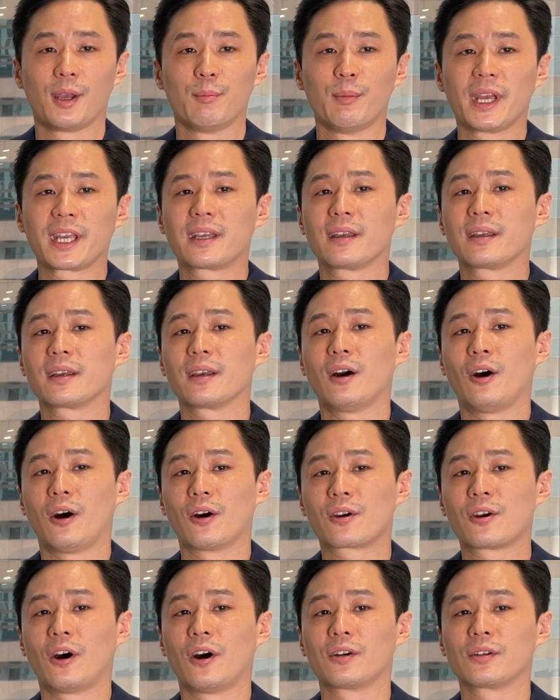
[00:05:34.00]
making
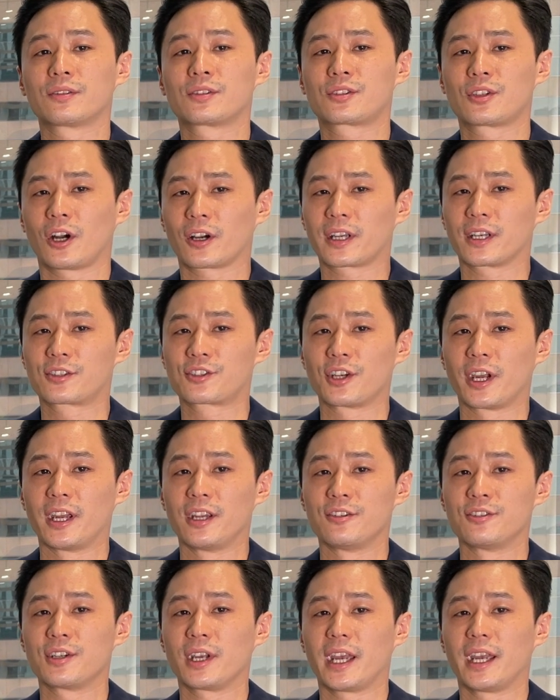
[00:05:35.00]
Hong Kong Stock
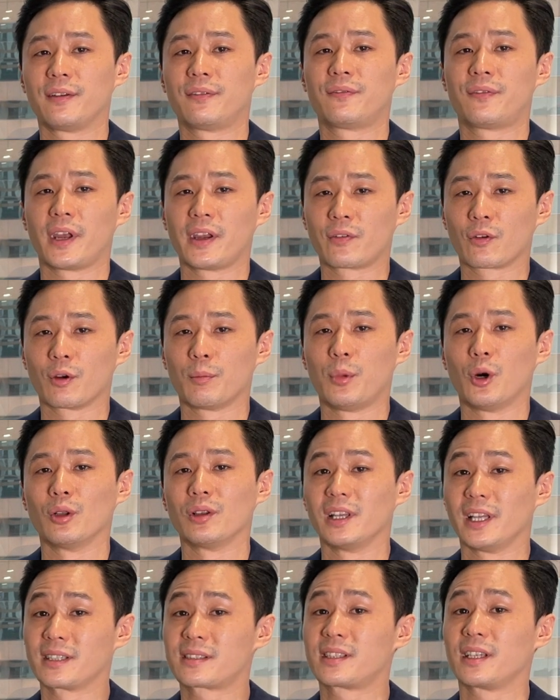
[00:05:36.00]
Exchange a favorable
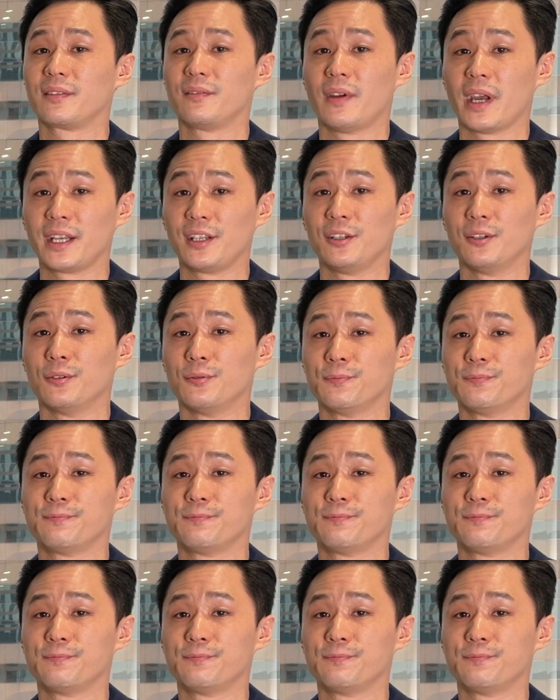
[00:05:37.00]
listing venue.